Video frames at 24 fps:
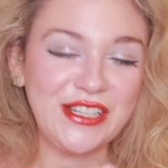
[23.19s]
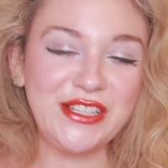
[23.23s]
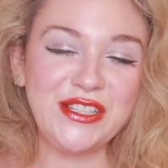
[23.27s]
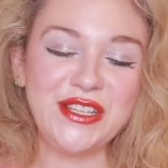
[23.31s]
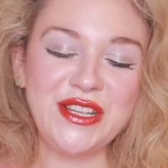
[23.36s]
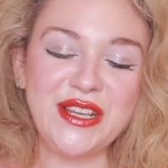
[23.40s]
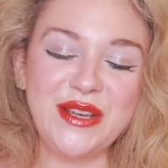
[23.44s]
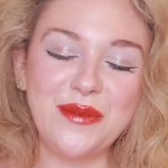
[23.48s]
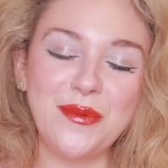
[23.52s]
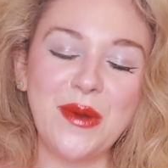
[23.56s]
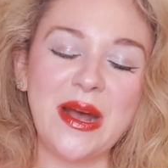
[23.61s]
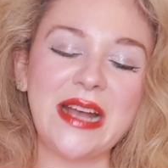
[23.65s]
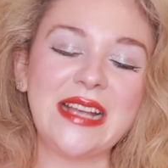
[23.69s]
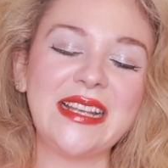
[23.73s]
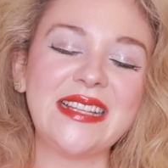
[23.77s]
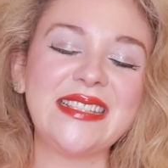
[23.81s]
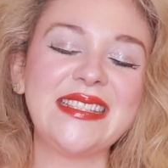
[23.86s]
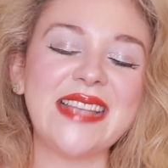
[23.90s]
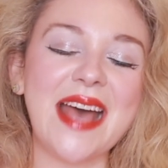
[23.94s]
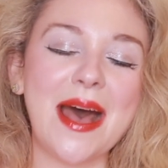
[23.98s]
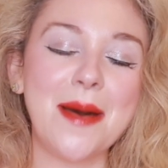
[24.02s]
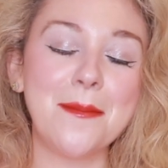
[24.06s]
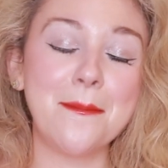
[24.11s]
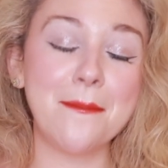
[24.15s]
she
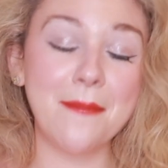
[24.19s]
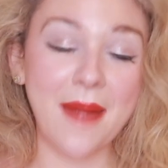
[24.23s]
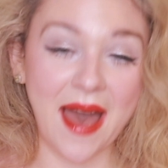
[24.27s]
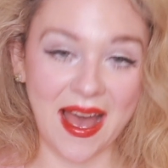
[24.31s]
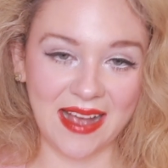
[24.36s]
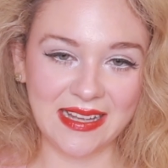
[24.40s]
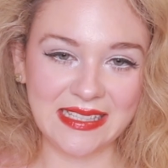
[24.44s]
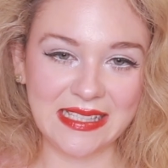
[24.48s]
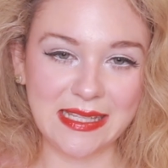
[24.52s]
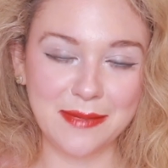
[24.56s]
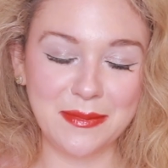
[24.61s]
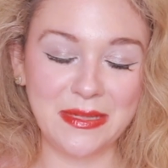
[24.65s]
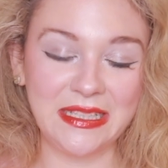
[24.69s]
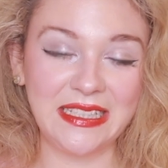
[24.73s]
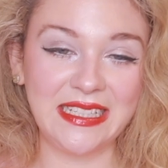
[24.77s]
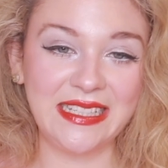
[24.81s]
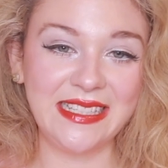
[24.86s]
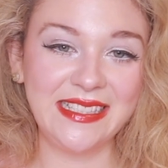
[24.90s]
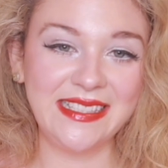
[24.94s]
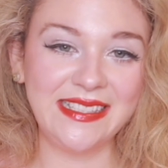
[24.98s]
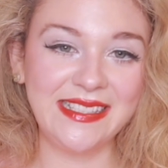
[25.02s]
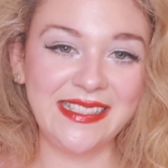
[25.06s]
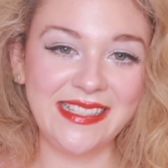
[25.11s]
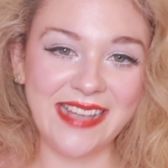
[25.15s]
was a
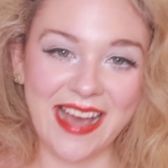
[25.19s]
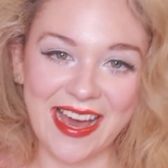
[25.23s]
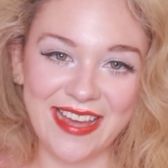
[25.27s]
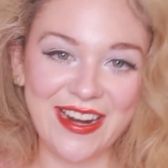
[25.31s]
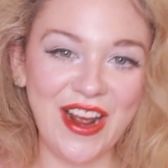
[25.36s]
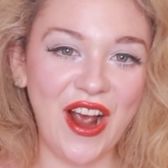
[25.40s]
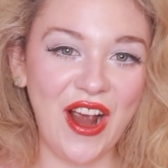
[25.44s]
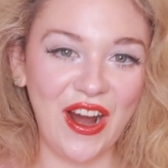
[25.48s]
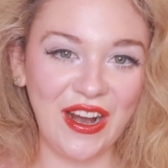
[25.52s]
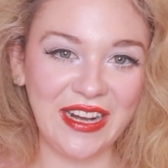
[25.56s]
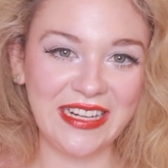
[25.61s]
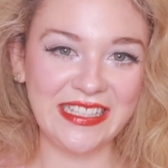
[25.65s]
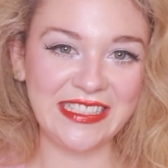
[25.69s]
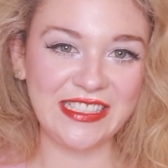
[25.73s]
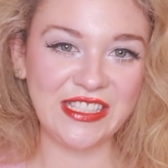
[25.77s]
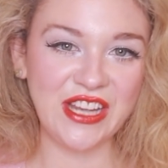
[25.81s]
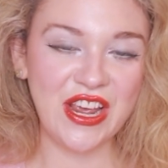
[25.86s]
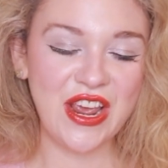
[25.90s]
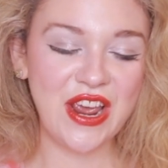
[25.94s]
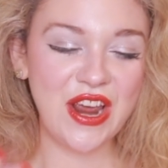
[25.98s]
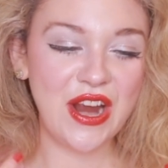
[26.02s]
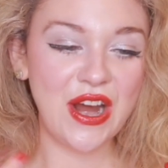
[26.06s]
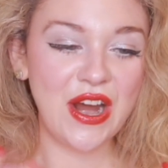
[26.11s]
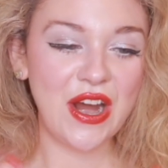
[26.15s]
maximalist at heart.
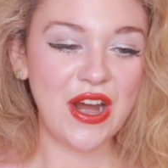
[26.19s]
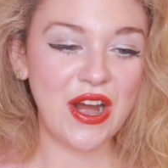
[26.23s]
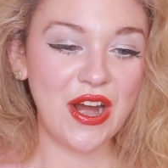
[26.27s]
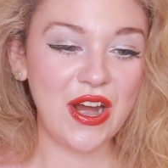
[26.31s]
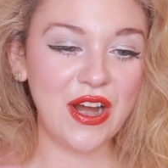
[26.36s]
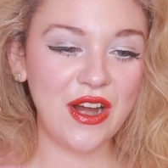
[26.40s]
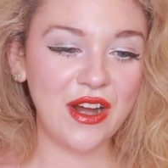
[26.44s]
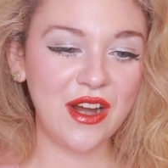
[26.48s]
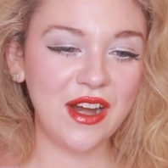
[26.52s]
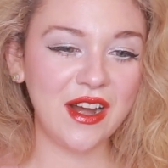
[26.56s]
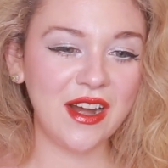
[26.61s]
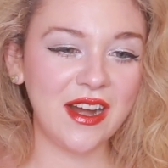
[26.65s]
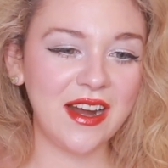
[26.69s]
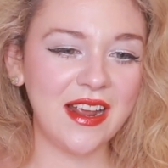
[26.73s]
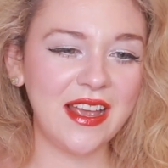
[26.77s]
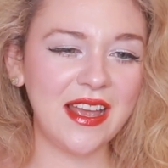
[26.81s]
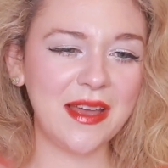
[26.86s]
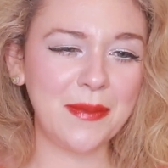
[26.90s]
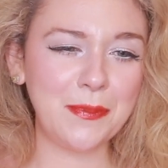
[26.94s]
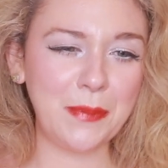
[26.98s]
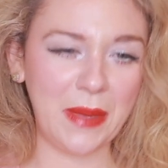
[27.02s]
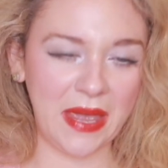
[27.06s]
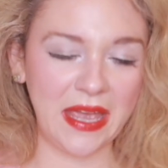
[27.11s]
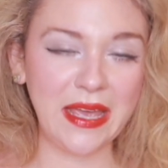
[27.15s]
Her
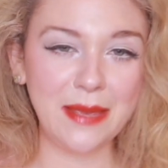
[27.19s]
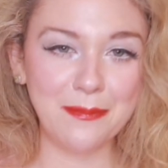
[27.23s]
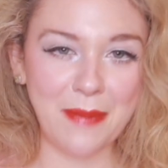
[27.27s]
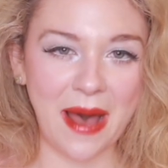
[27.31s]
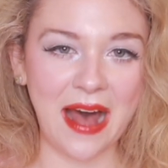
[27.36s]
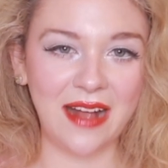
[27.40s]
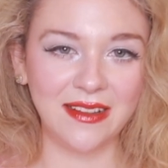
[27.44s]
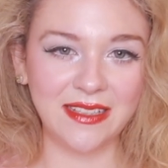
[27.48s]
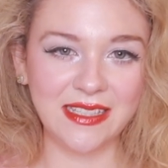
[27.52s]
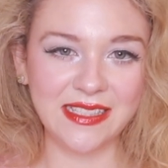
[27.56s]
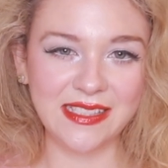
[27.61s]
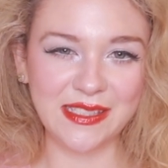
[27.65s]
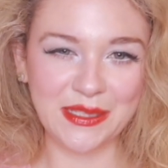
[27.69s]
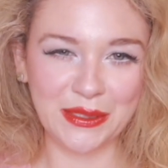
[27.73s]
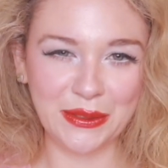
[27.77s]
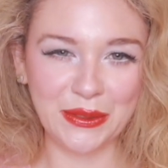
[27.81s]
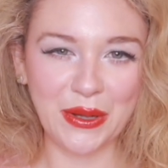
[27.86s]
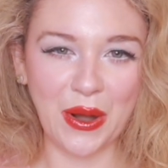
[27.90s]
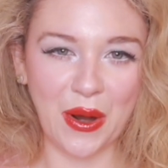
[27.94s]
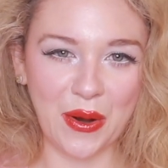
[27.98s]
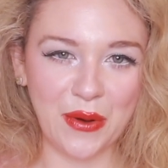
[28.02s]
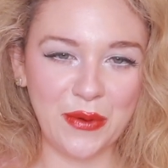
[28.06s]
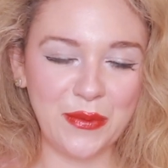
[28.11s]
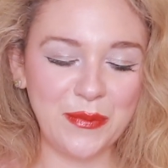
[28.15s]
pink palace, her
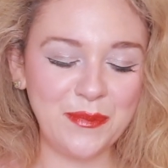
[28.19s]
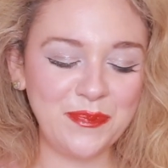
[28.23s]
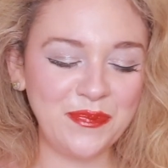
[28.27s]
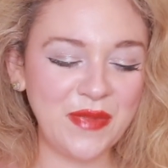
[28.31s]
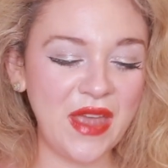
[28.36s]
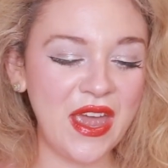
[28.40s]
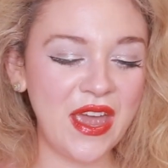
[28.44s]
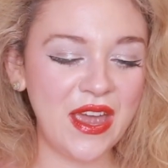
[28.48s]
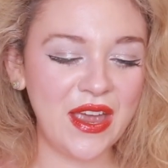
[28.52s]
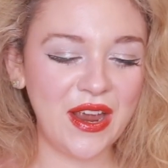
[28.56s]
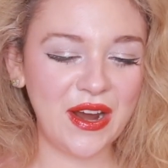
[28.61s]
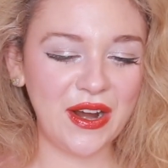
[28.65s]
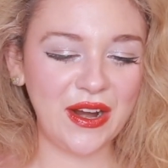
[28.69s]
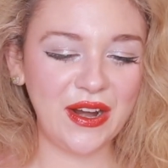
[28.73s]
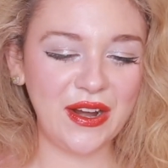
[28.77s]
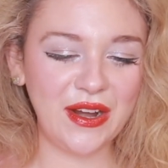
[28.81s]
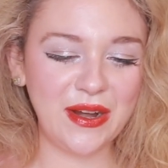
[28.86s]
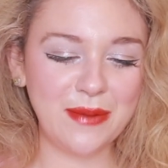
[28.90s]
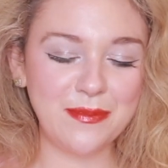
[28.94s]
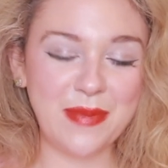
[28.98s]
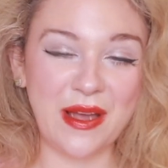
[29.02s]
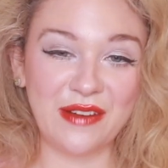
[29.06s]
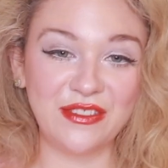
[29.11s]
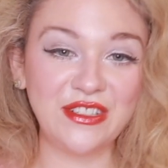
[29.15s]
home,
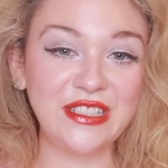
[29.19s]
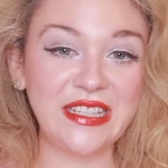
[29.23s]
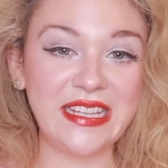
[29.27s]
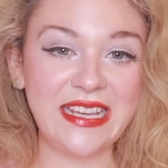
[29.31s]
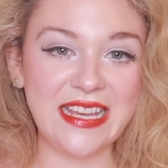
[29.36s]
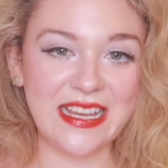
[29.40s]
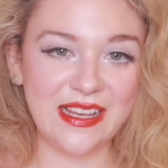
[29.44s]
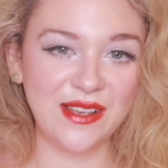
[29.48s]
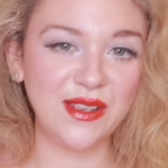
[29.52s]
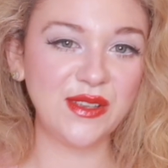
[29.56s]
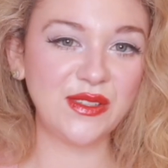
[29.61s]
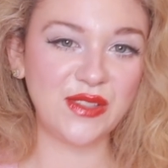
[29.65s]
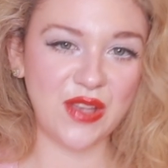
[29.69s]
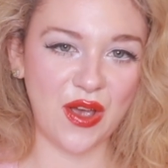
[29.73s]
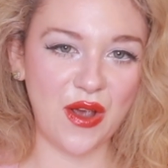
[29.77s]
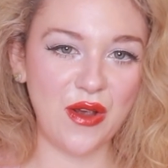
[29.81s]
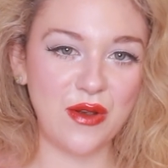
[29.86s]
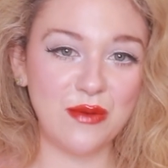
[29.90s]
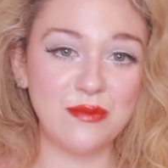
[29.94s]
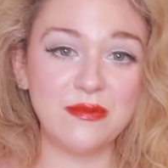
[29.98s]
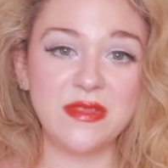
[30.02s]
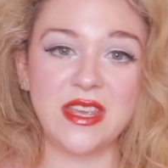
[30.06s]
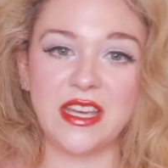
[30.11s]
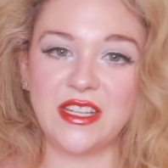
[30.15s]
her Beverly Hills
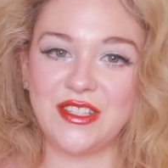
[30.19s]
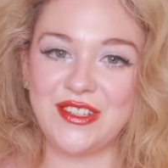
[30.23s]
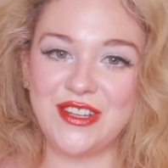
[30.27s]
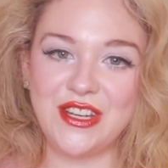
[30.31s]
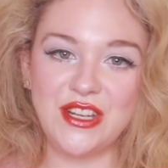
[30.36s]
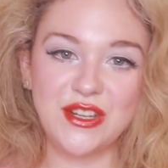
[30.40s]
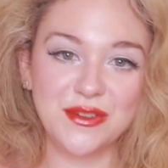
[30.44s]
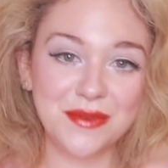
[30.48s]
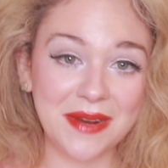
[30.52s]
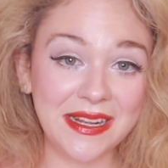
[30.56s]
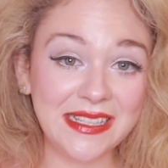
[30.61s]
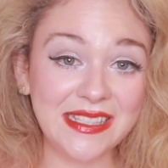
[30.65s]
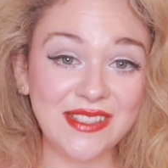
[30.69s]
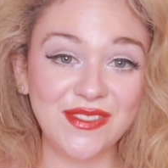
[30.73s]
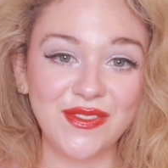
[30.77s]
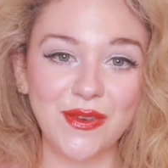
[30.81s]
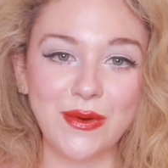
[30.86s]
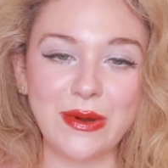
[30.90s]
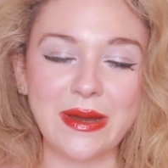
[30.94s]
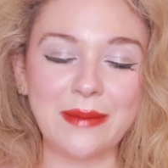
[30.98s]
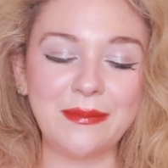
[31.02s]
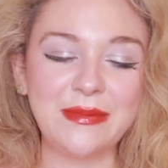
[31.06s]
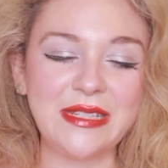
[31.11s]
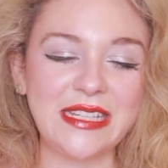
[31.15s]
home that she
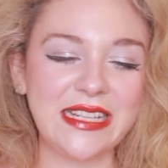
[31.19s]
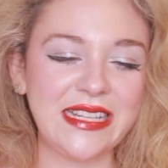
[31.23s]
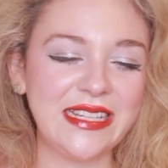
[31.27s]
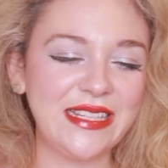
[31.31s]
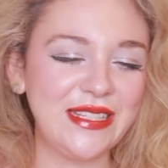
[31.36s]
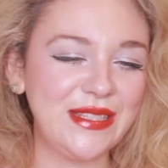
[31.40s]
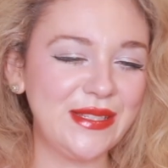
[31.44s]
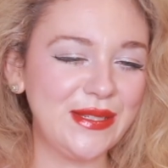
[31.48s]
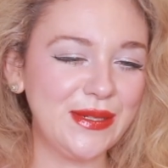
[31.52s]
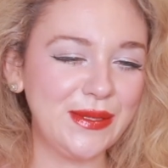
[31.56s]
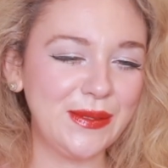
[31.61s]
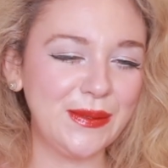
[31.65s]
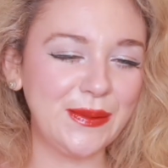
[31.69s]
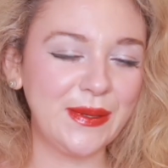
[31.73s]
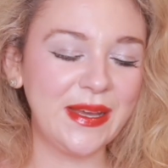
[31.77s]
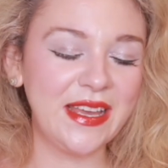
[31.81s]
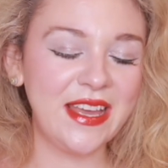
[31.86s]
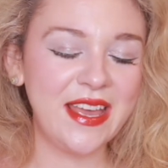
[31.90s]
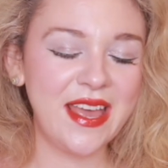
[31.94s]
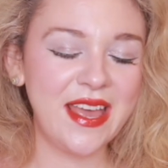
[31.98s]
transformed into